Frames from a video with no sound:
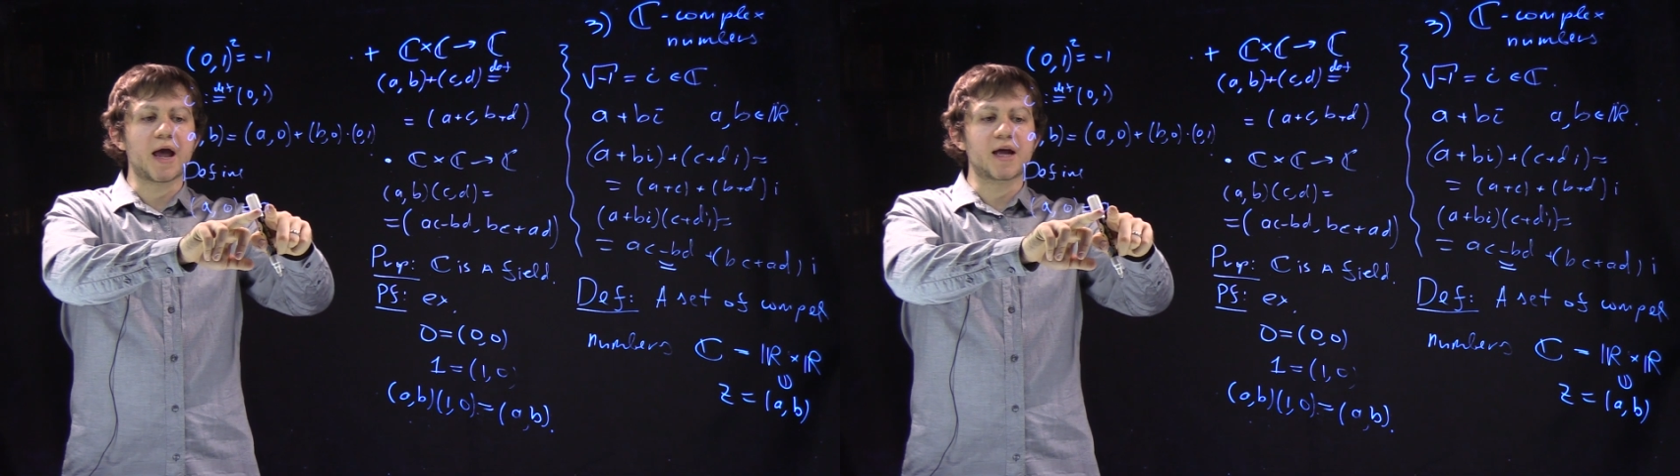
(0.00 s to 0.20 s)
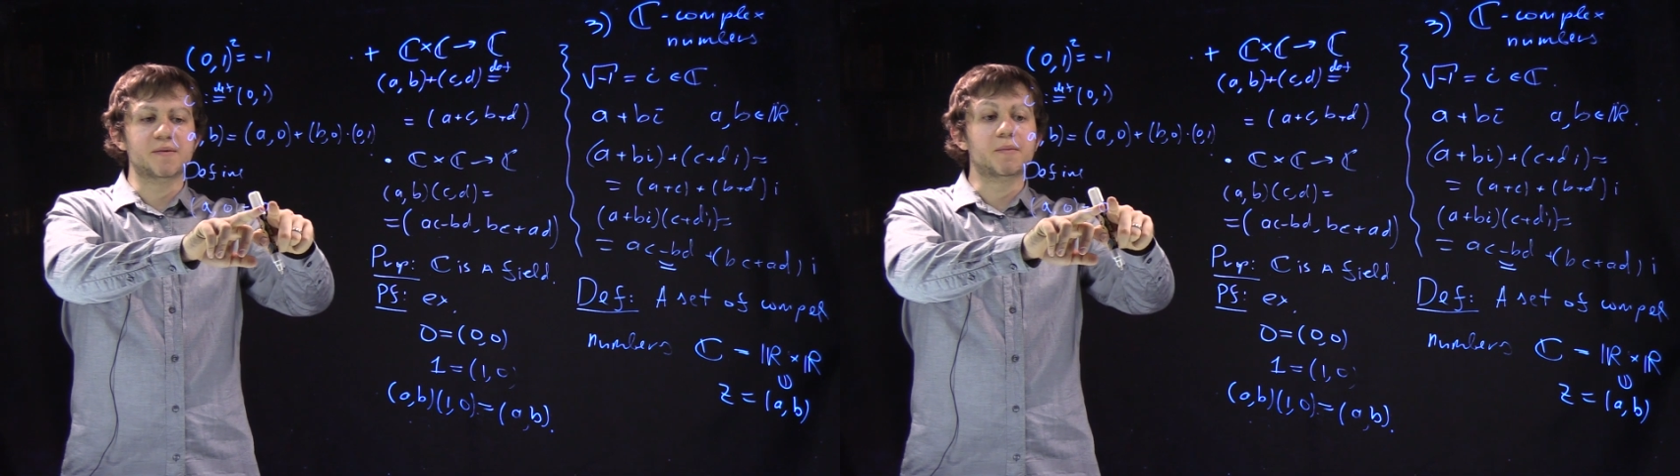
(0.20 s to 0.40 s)

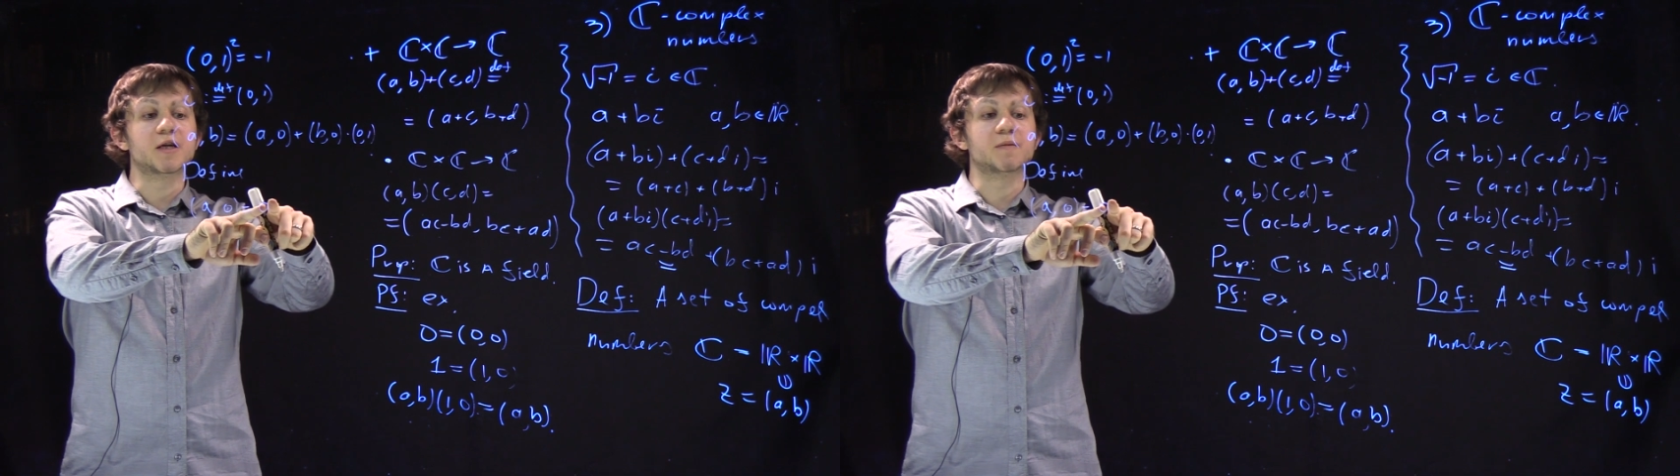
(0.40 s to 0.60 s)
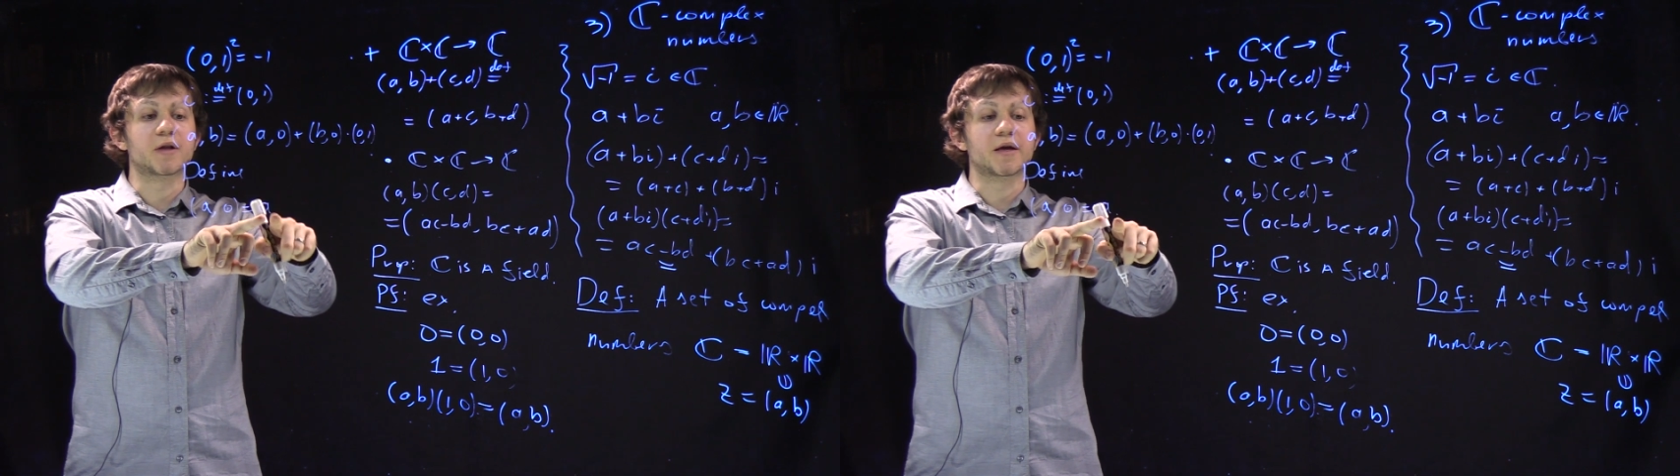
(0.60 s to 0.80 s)
add and
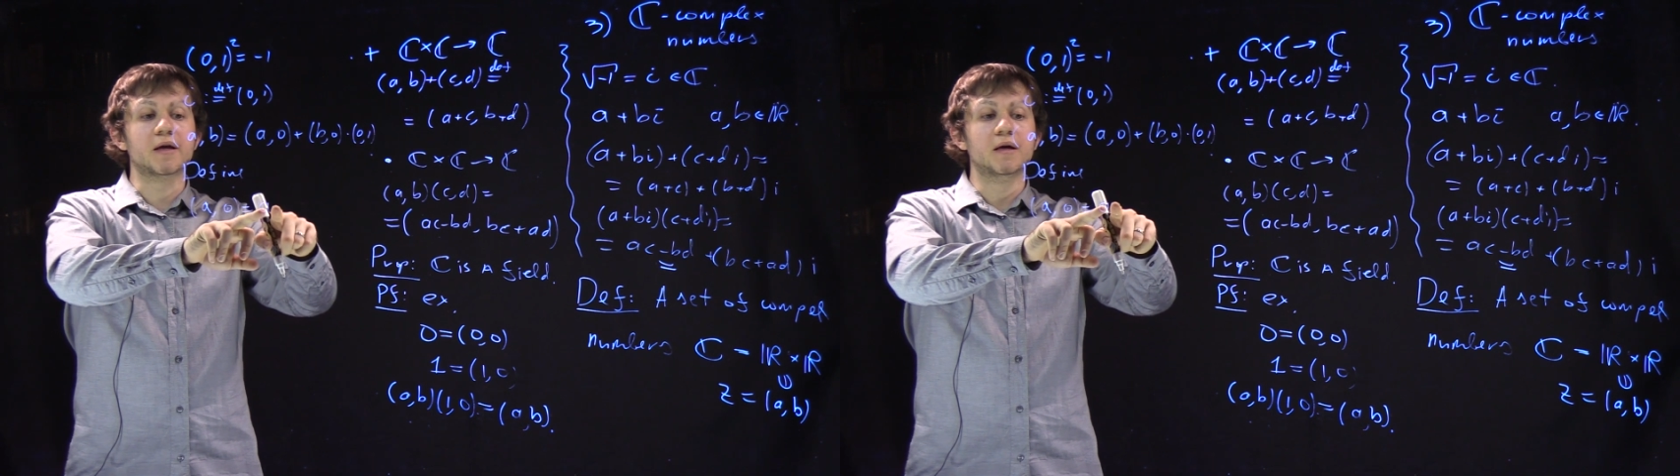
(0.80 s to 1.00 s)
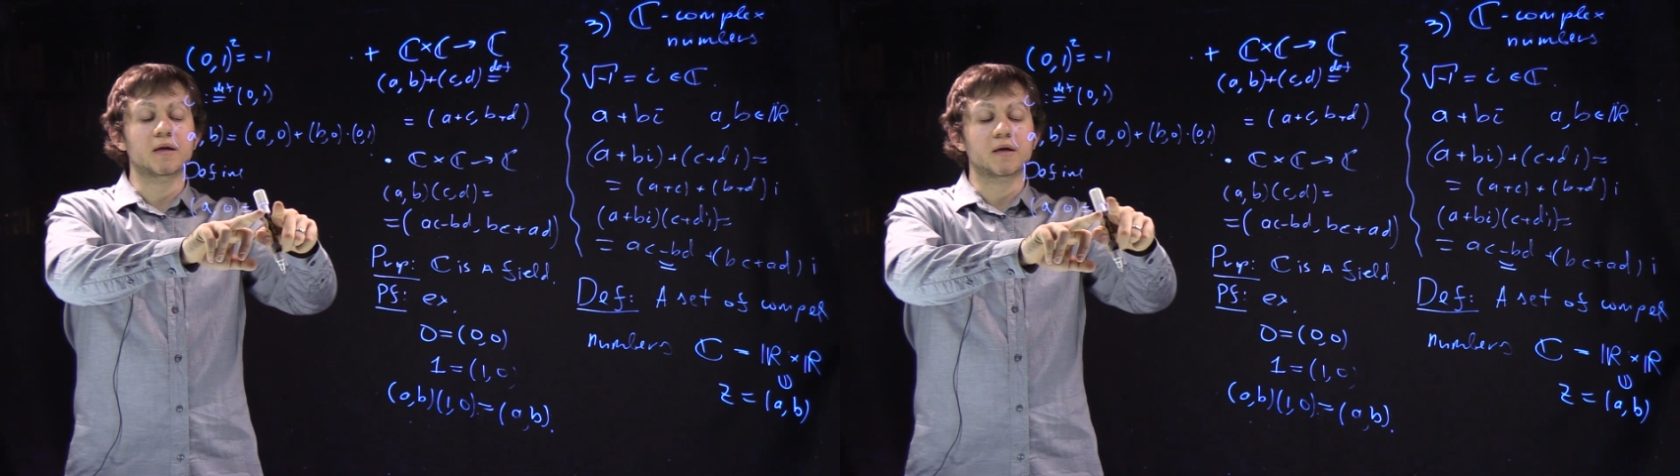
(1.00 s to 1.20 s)

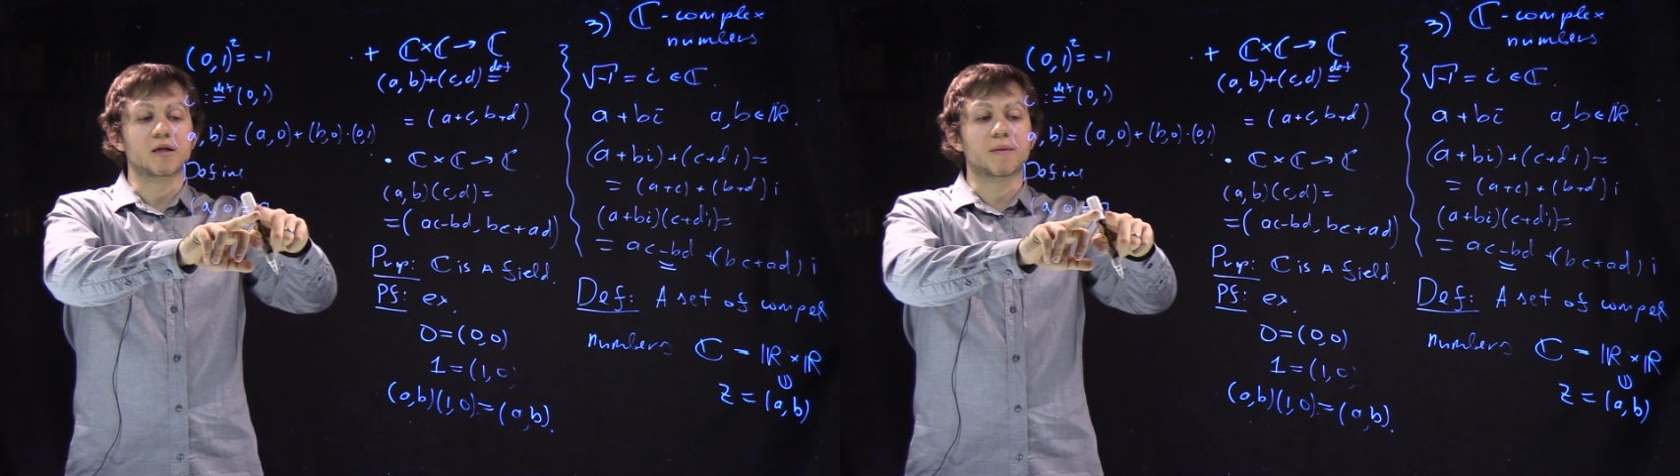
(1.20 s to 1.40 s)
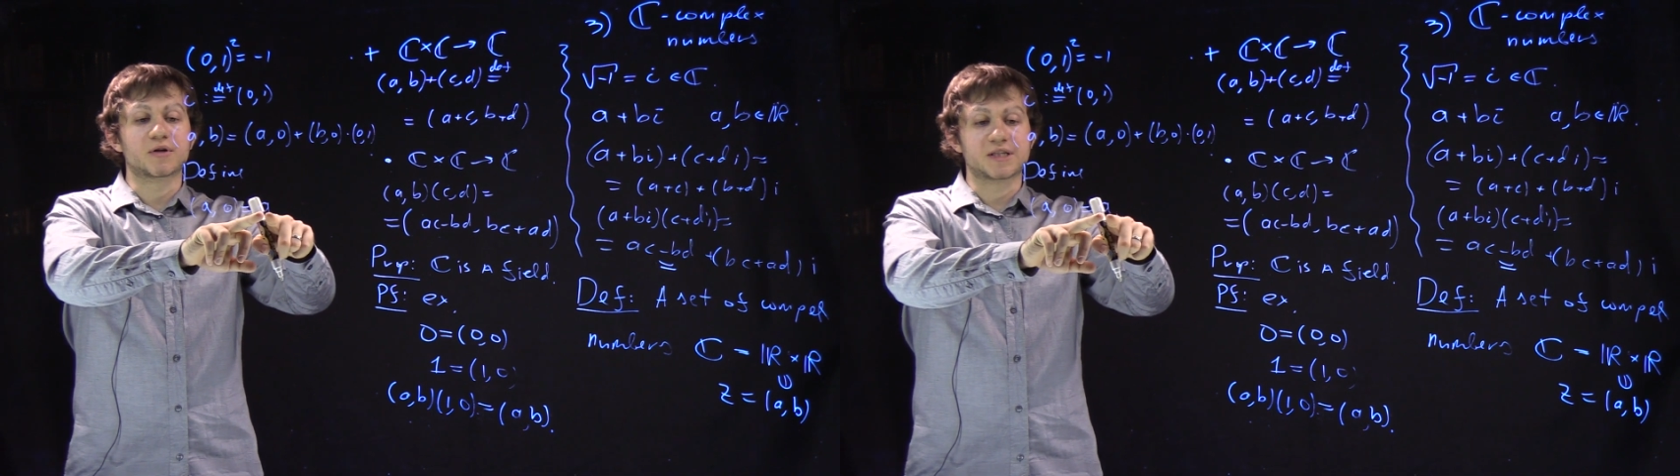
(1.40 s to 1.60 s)
multiply
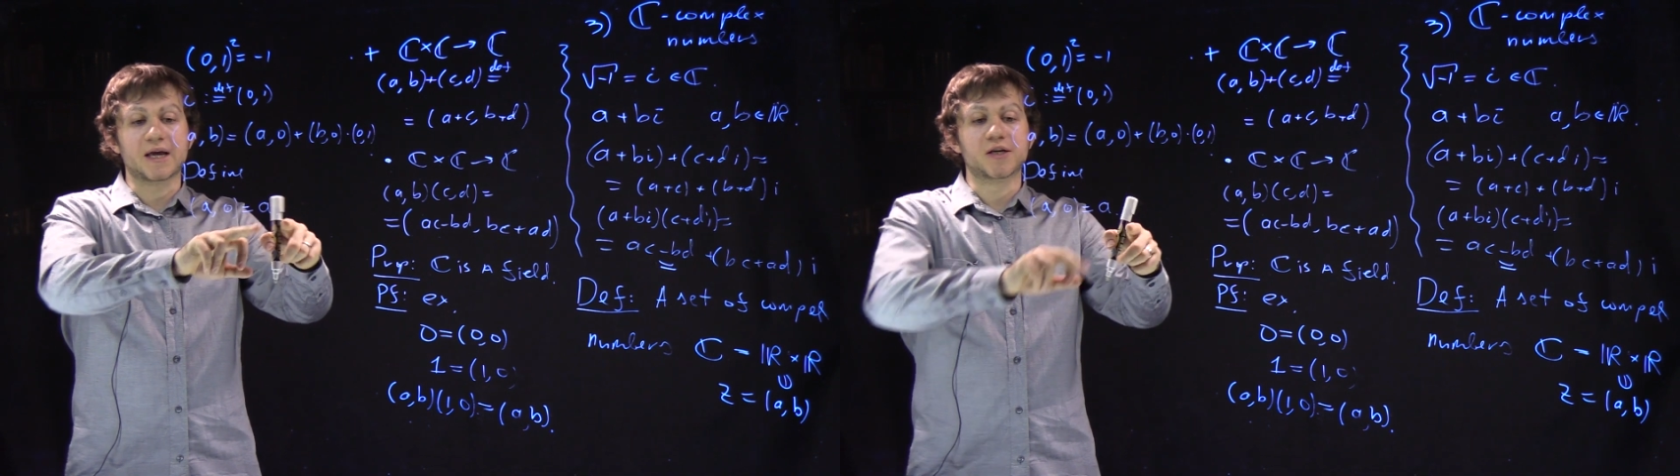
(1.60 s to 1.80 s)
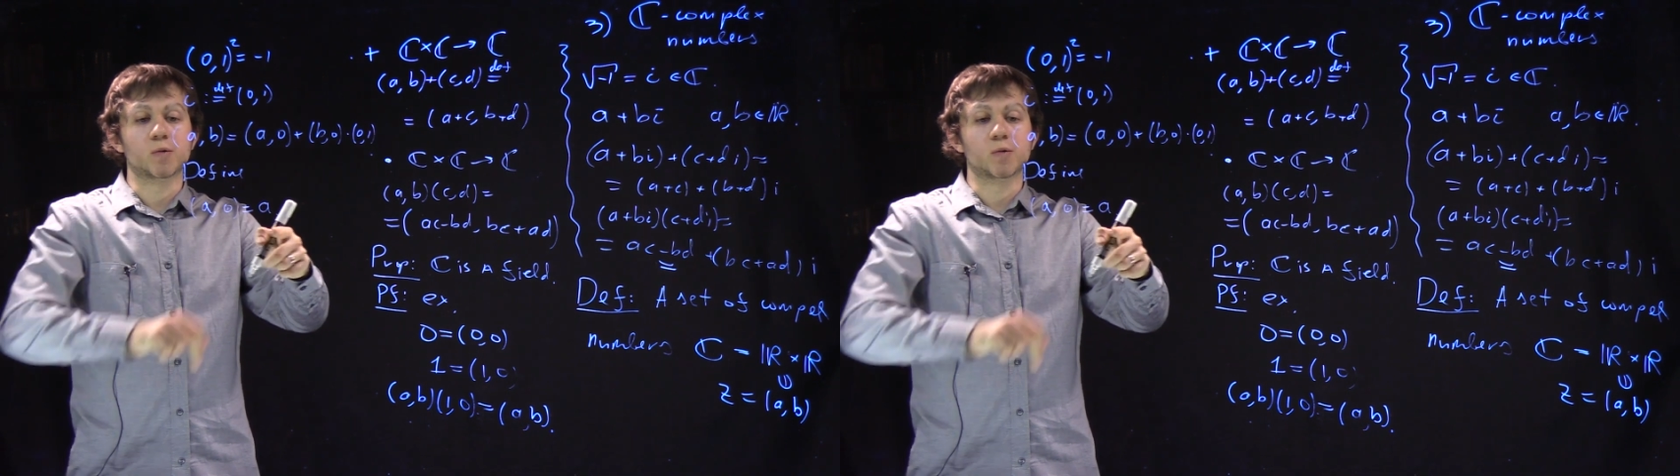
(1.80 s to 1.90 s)
numbers A.